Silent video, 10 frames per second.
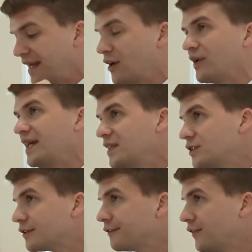They are
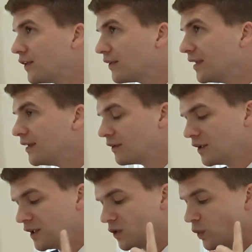
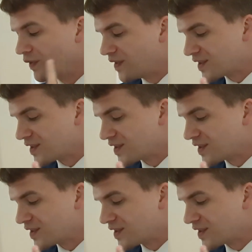interfering with